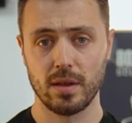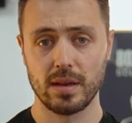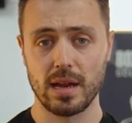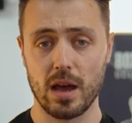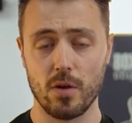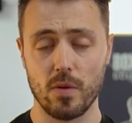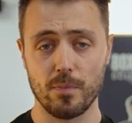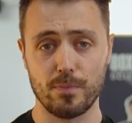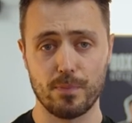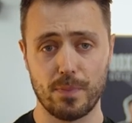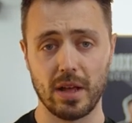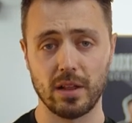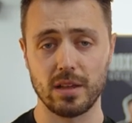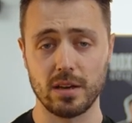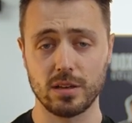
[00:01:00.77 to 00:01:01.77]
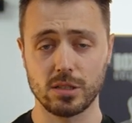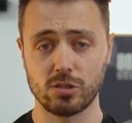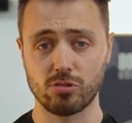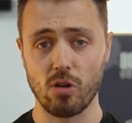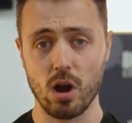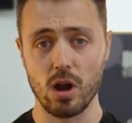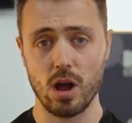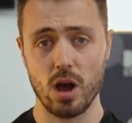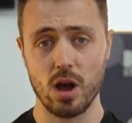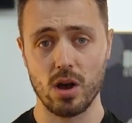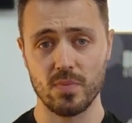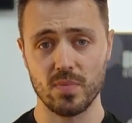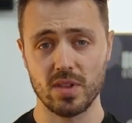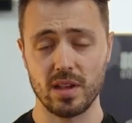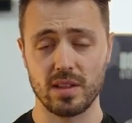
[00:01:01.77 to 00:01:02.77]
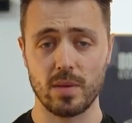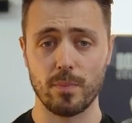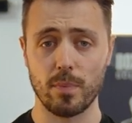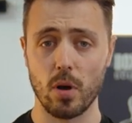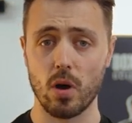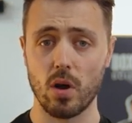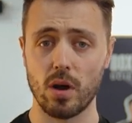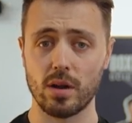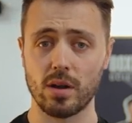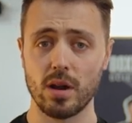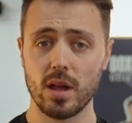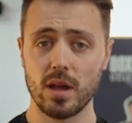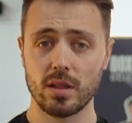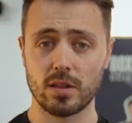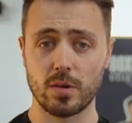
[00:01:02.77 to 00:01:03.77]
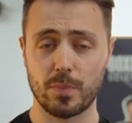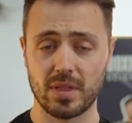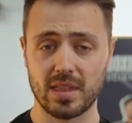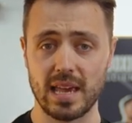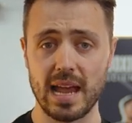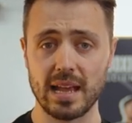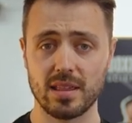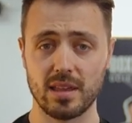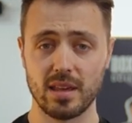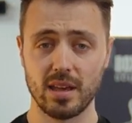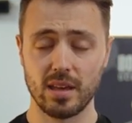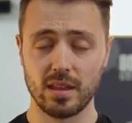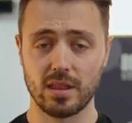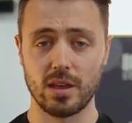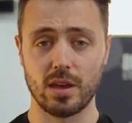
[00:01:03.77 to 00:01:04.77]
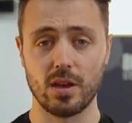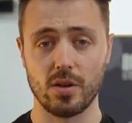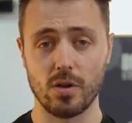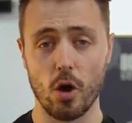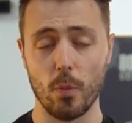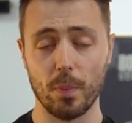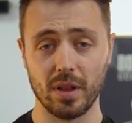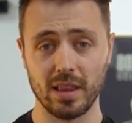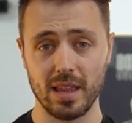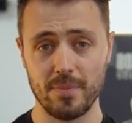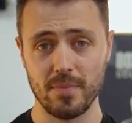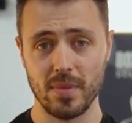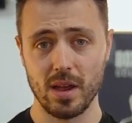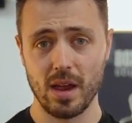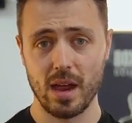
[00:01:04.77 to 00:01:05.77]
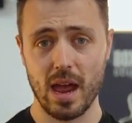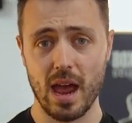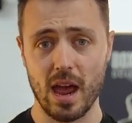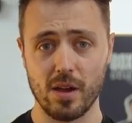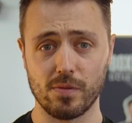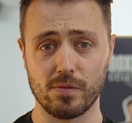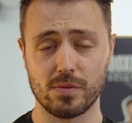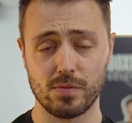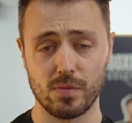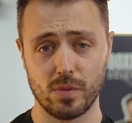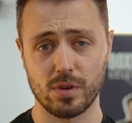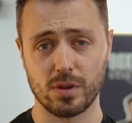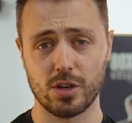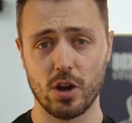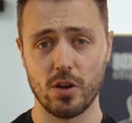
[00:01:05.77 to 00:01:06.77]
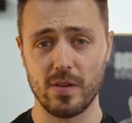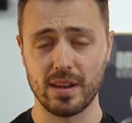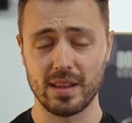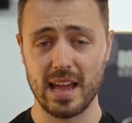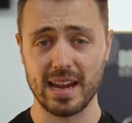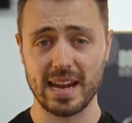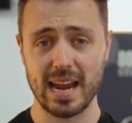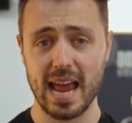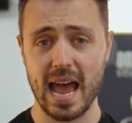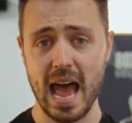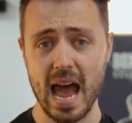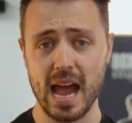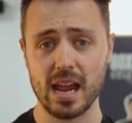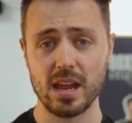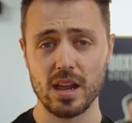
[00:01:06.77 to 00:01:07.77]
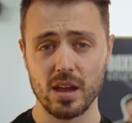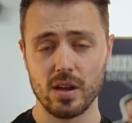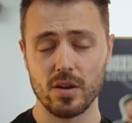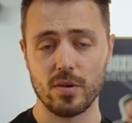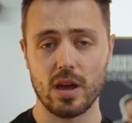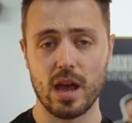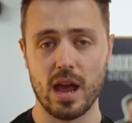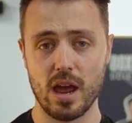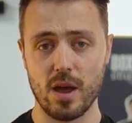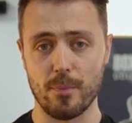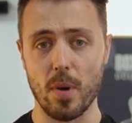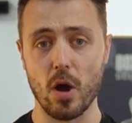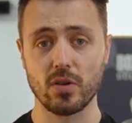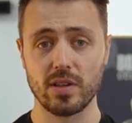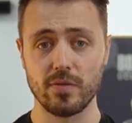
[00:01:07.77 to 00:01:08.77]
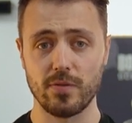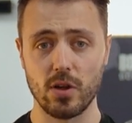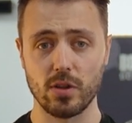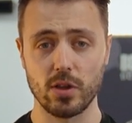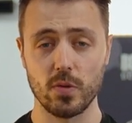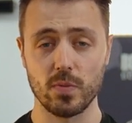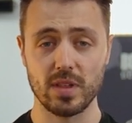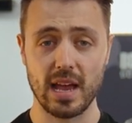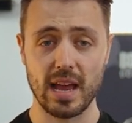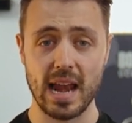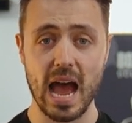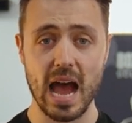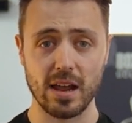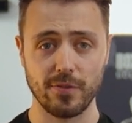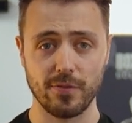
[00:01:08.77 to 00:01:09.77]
Now, building strong arms is important to protect the upper limb uh, during like kind of high uh, boxing volumes and high